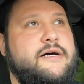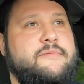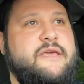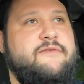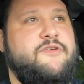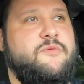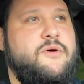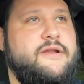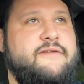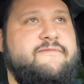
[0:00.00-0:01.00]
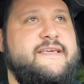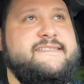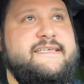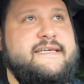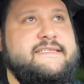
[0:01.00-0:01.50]
If you're wanting a
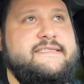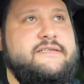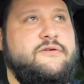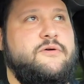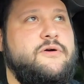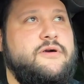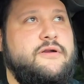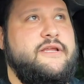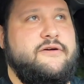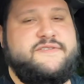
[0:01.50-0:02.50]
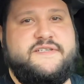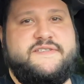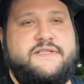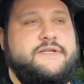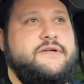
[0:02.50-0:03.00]
V6 or a
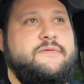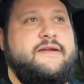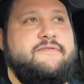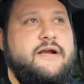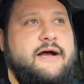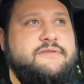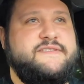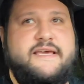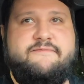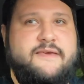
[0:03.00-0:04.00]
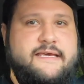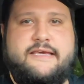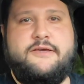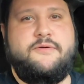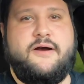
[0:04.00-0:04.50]
6-cylinder or whatever, I would say
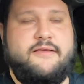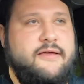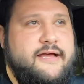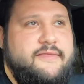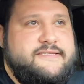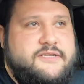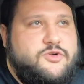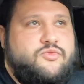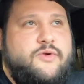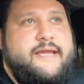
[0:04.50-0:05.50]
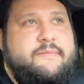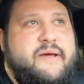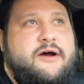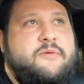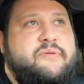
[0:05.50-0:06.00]
VQ. That's a great
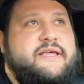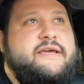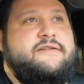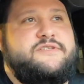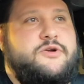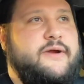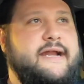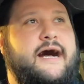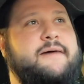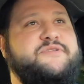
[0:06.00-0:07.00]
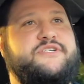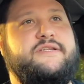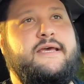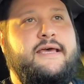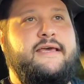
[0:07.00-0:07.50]
power plant. It's a great
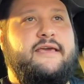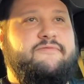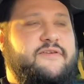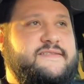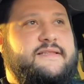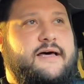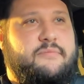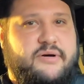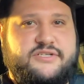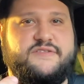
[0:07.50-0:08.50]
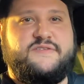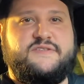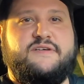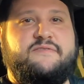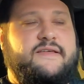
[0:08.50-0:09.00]
option. It fits a lot of budgets and
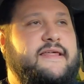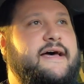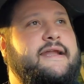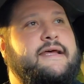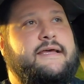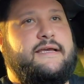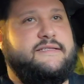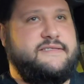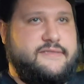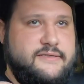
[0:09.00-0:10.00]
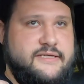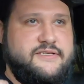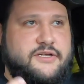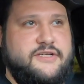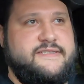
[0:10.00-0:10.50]
stuff like that. It's
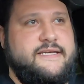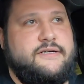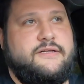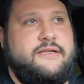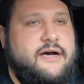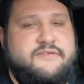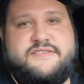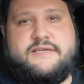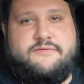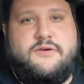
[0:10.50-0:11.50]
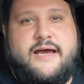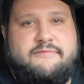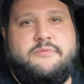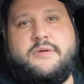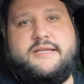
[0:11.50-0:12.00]
a good deal. And obviously, if you
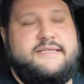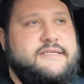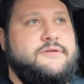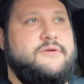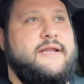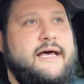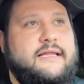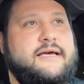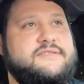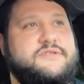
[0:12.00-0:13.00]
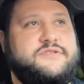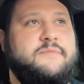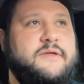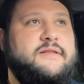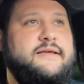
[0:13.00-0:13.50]
have the money to do an LS or
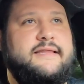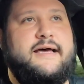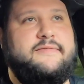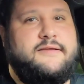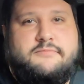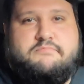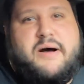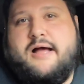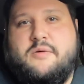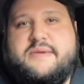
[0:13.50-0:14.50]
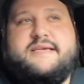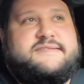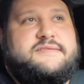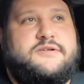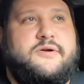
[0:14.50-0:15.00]
something like that, then by all
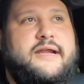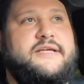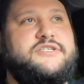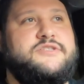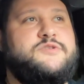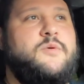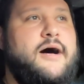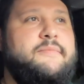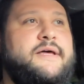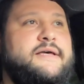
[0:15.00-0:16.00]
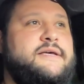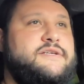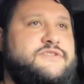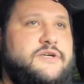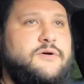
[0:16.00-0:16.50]
means, it's a great engine swap.
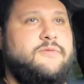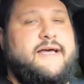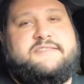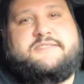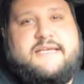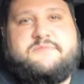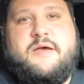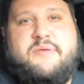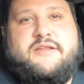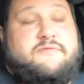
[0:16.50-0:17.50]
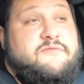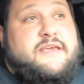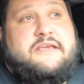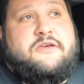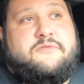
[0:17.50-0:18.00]
So that's my opinion.
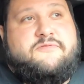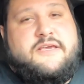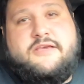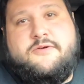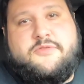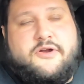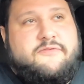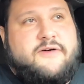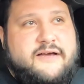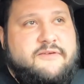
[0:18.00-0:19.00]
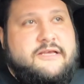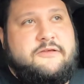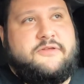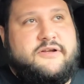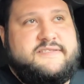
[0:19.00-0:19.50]
VQ 35,
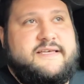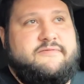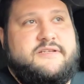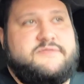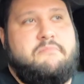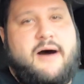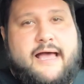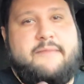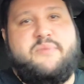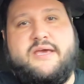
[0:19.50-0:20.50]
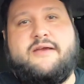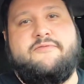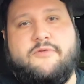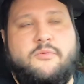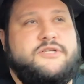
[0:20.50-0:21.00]
VQ 37 is my pick
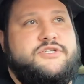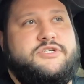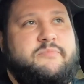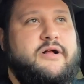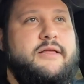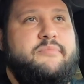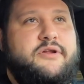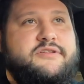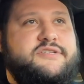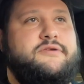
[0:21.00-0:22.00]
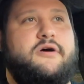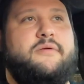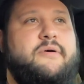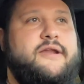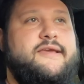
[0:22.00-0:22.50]
for what you should probably put into your
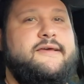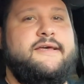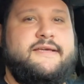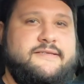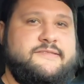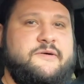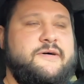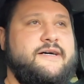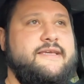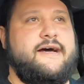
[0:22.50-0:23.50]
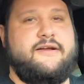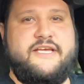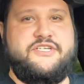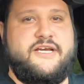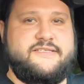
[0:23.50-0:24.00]
hard body. So yeah, I'll
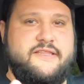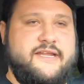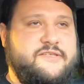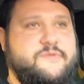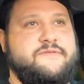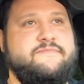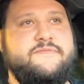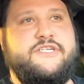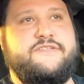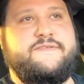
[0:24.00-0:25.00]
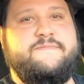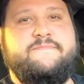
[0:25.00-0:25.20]
catch you guys on the next one. Cheers.